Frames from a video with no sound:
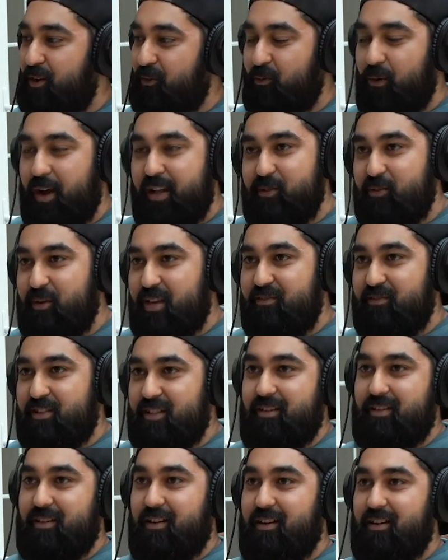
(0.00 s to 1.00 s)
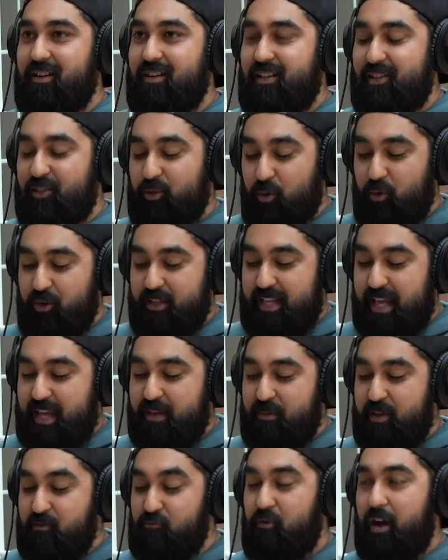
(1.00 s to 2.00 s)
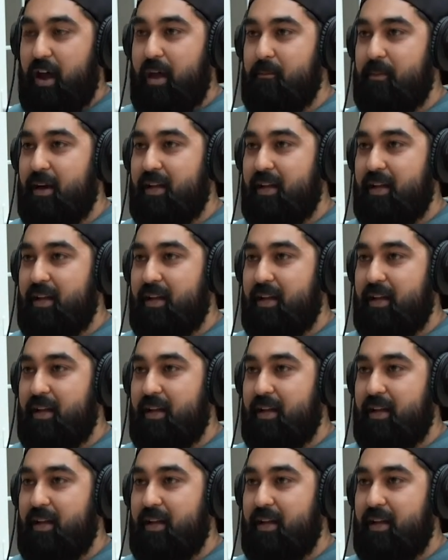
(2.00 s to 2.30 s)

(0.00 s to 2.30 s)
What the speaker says: Where do we even start? Take me right